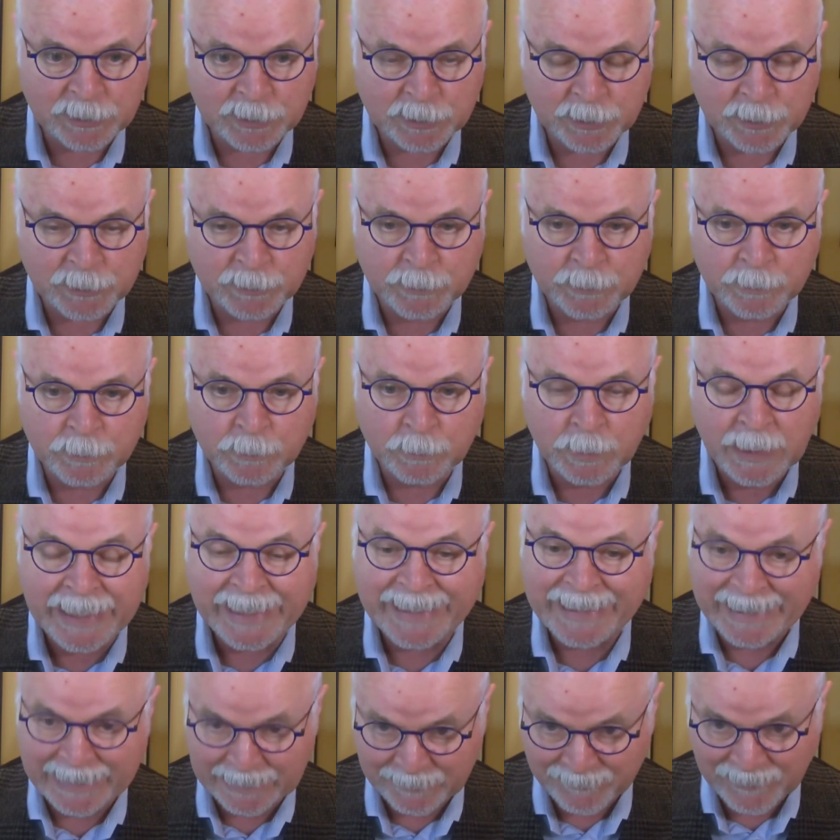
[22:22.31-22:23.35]
to
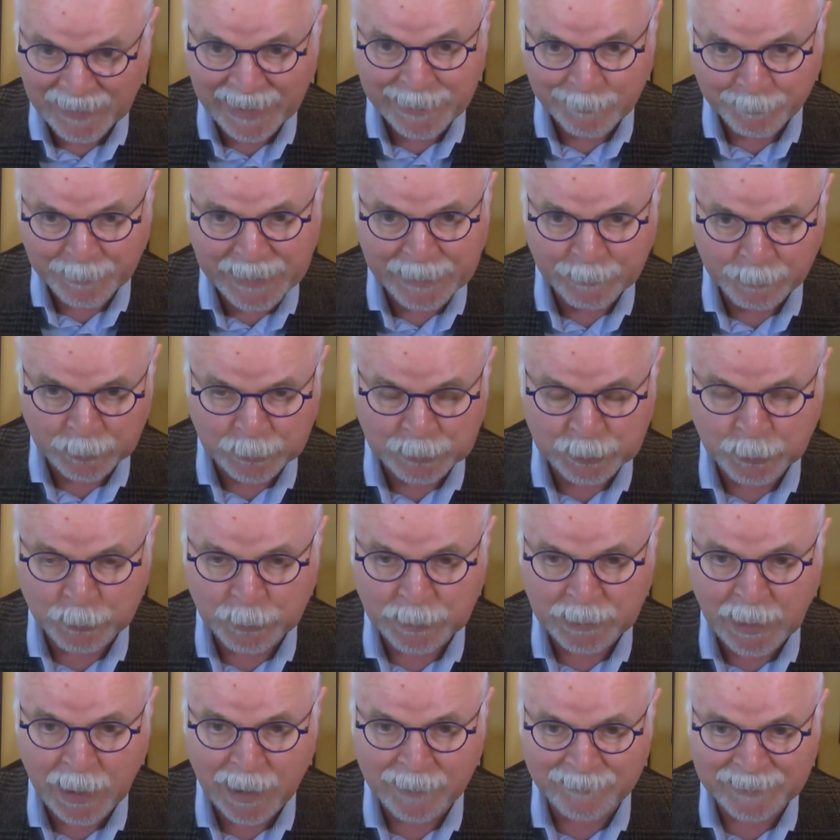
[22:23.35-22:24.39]
invite people to a
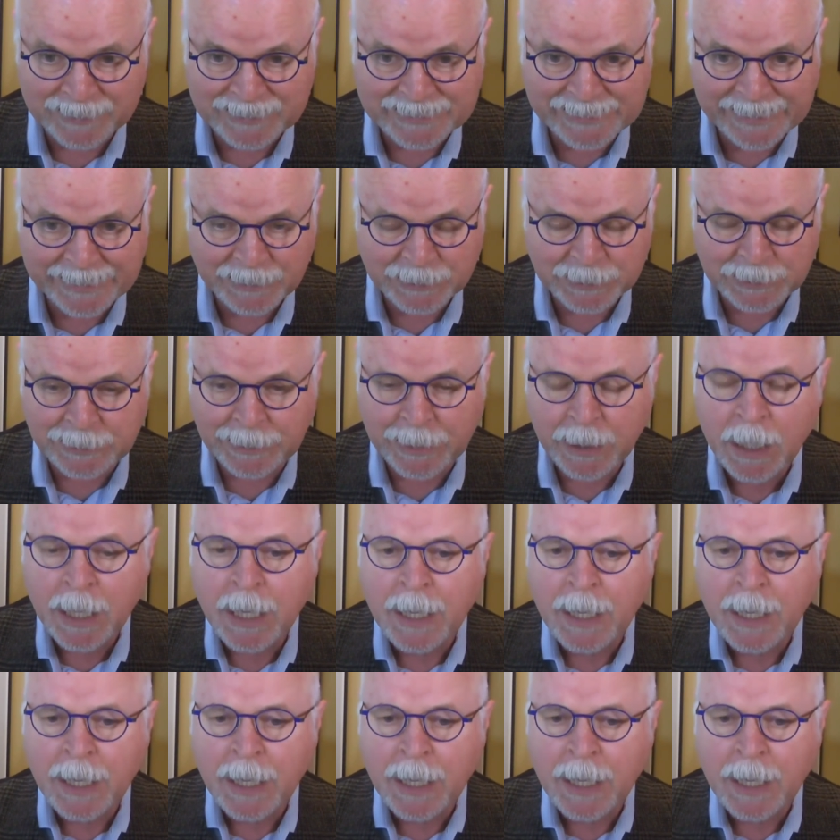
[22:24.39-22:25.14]
conversation.